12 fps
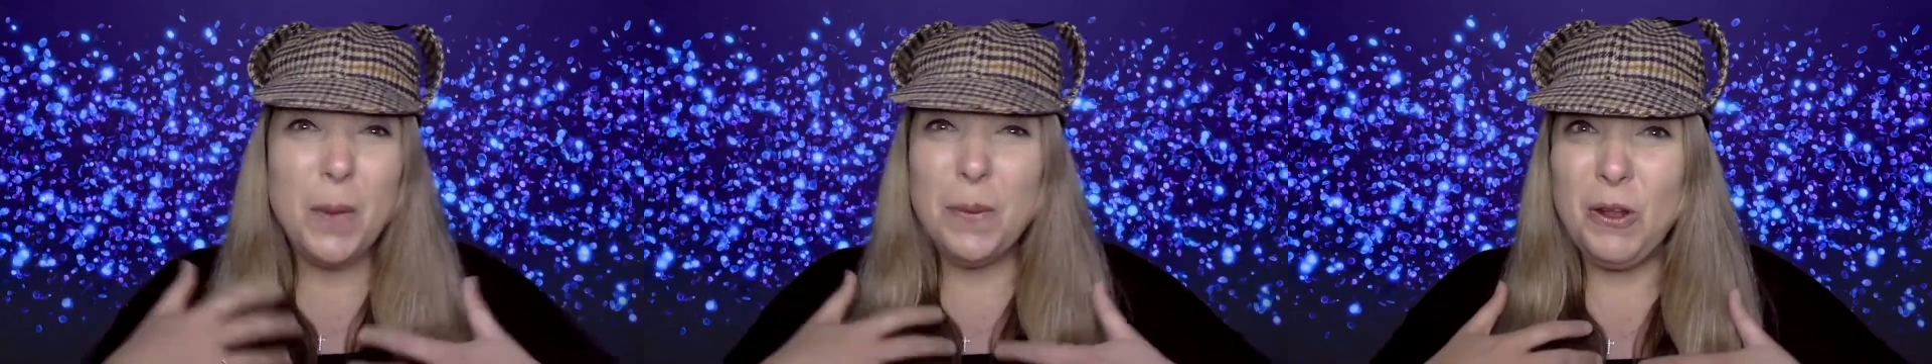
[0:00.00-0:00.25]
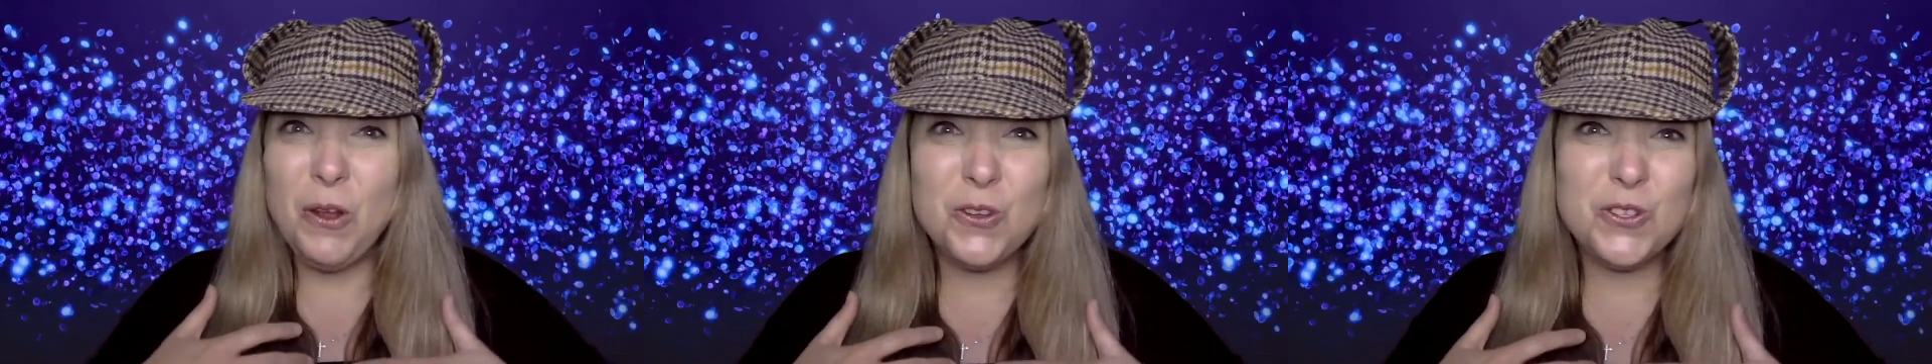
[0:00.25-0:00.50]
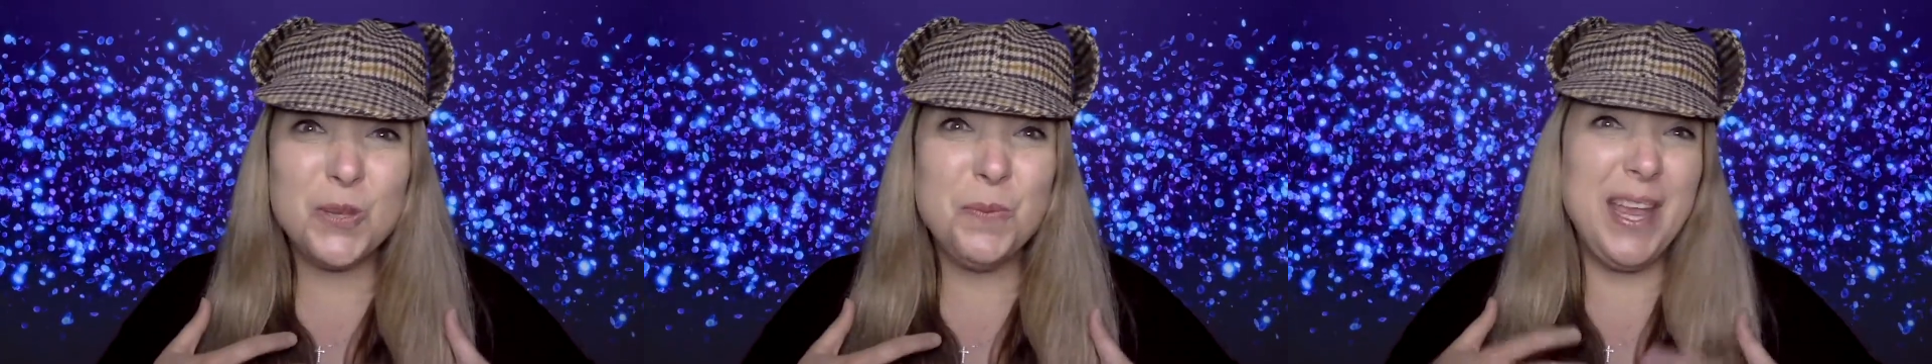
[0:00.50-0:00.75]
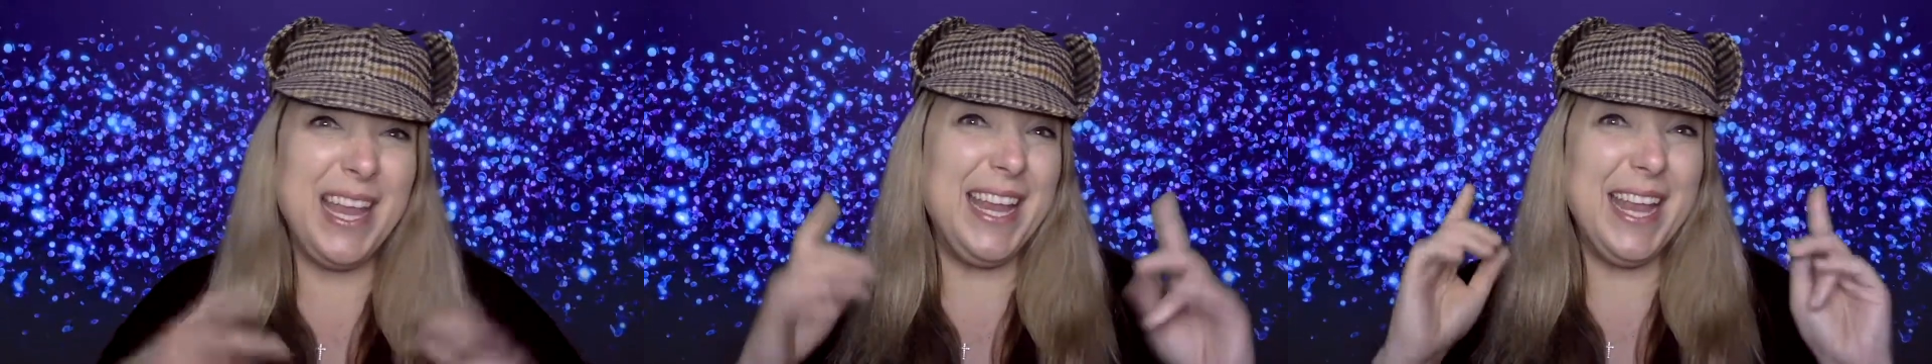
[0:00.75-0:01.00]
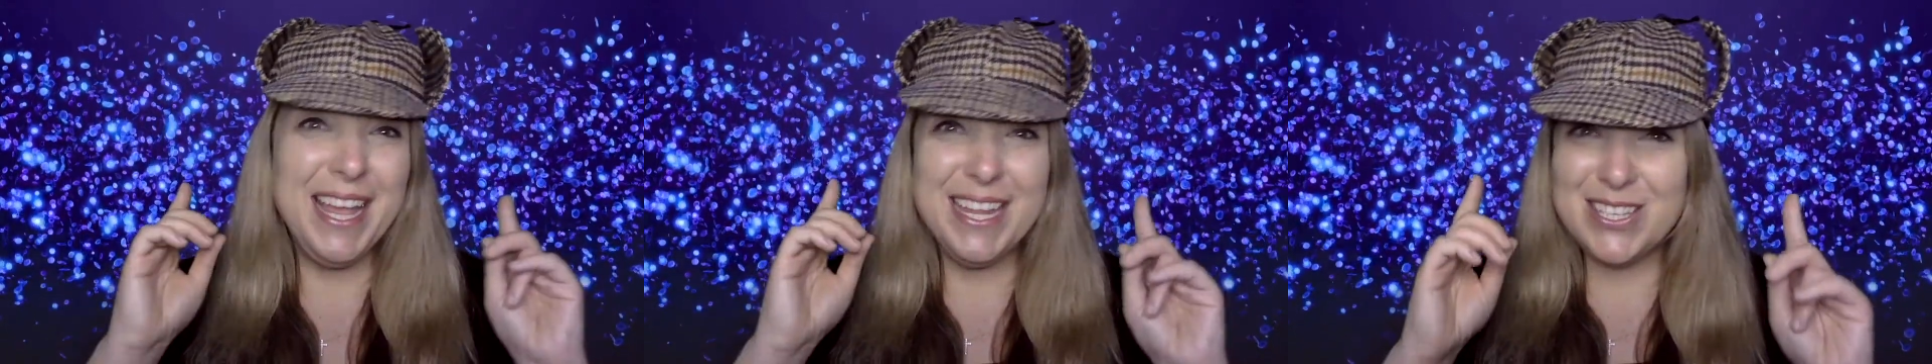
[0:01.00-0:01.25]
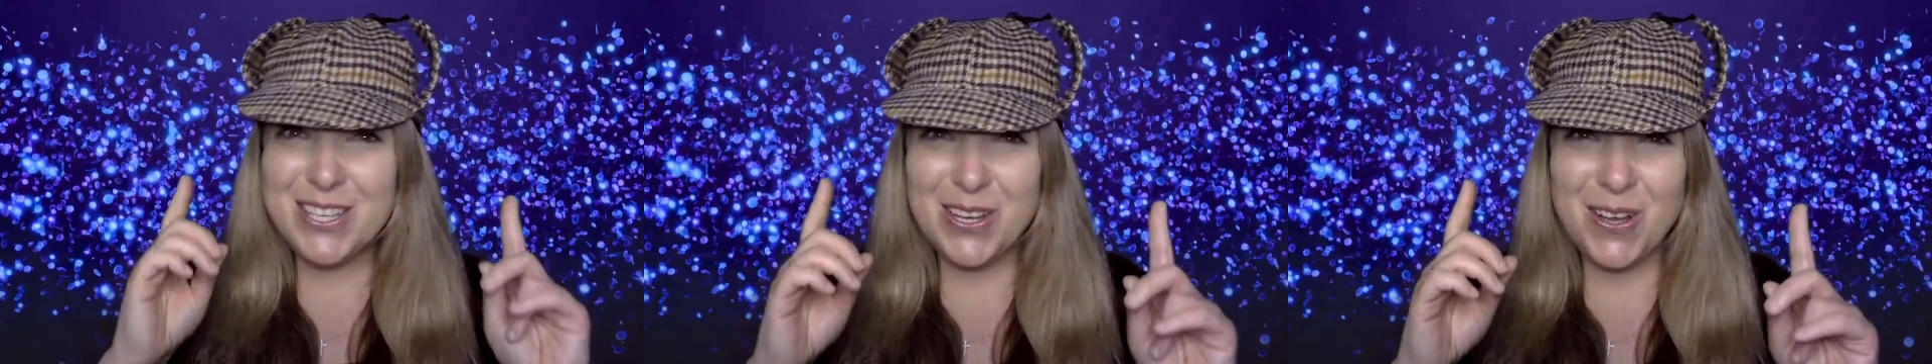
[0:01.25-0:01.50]
but not to me,
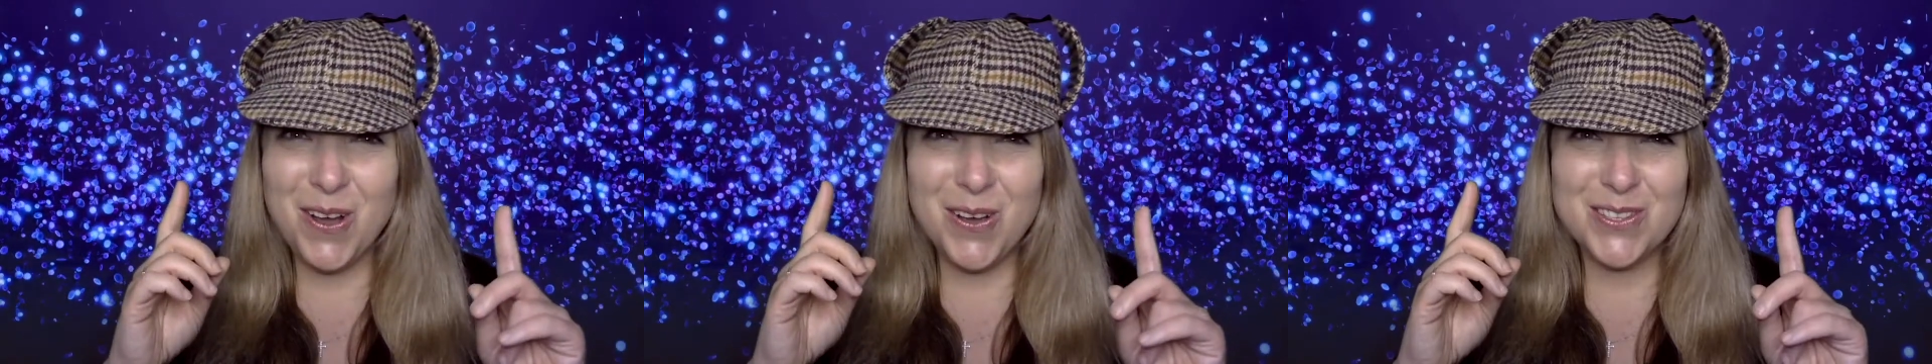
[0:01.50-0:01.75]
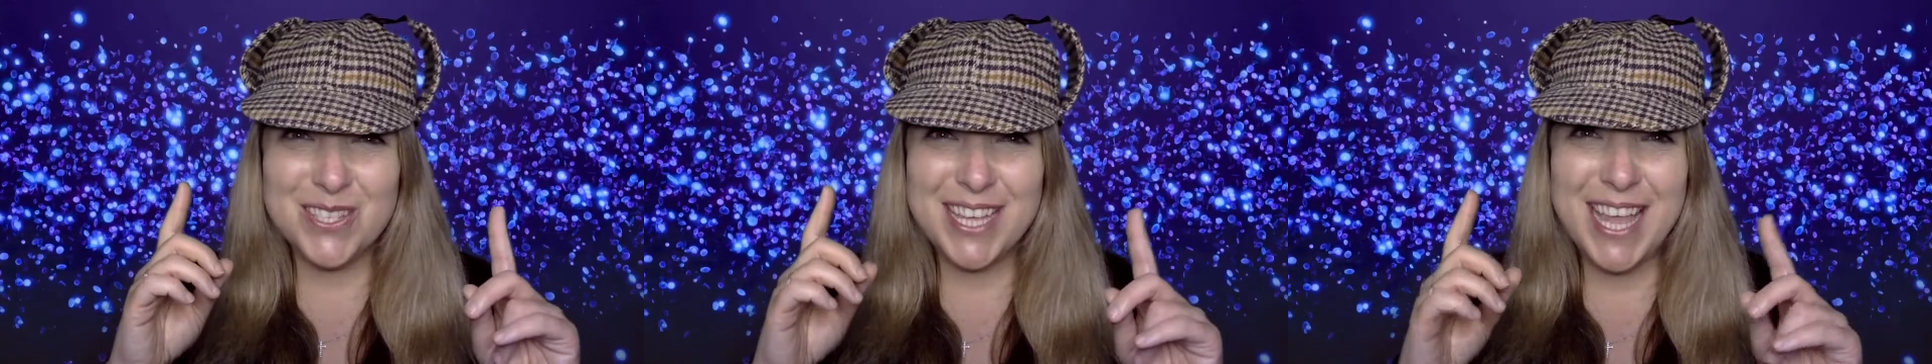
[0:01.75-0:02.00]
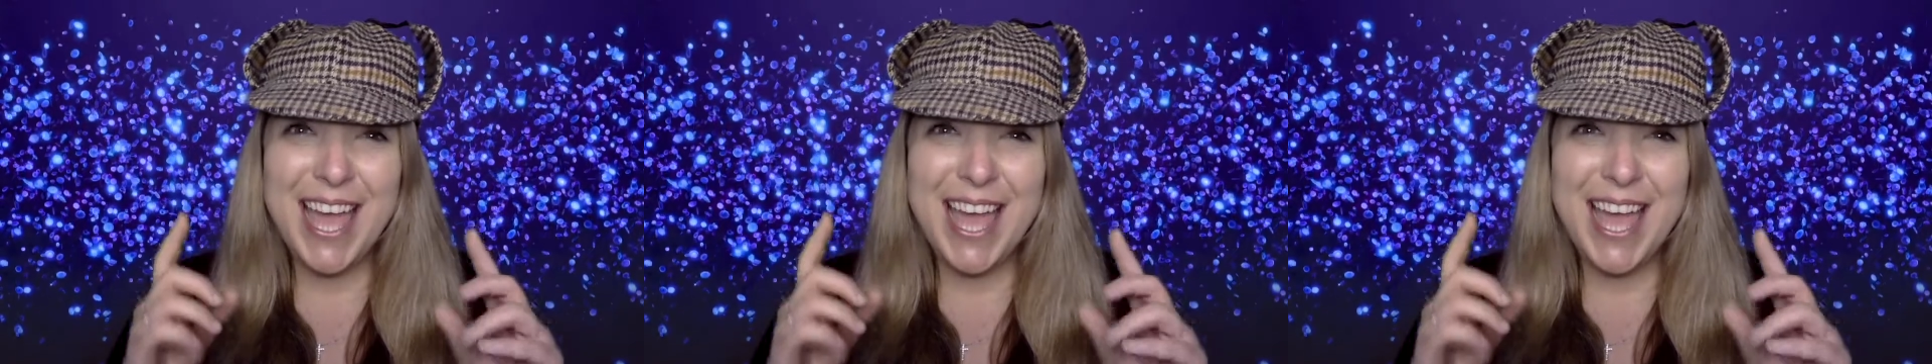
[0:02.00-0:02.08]
to God.